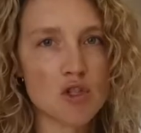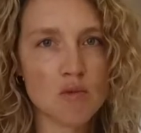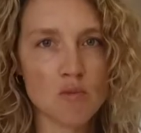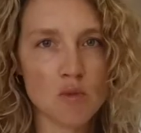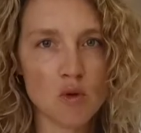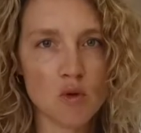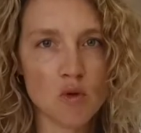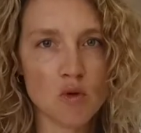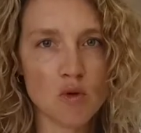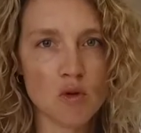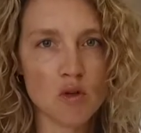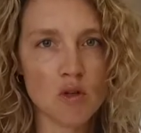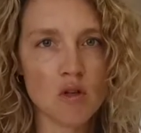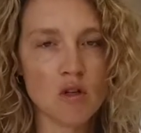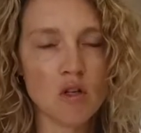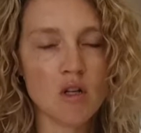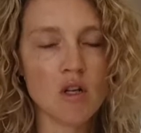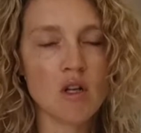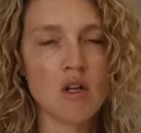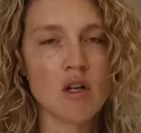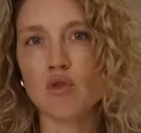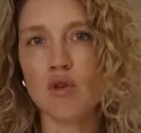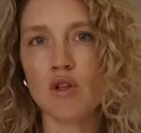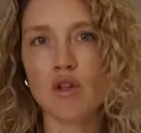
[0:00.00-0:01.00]
smoother
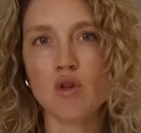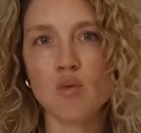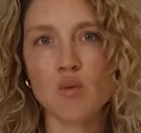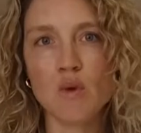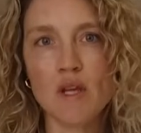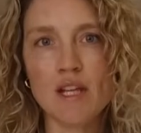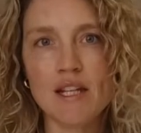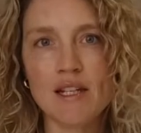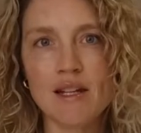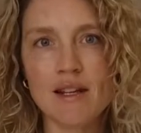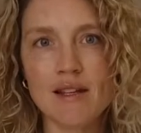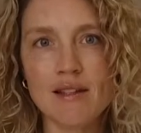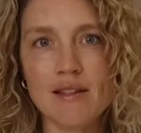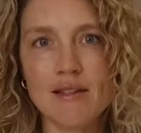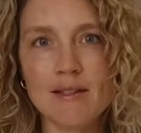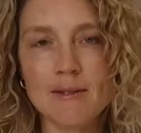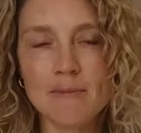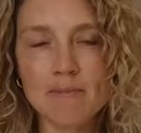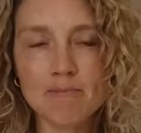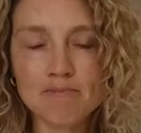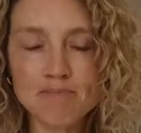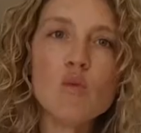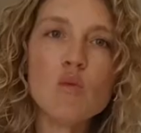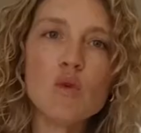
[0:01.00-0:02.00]
during the
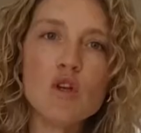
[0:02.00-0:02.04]
weeknights.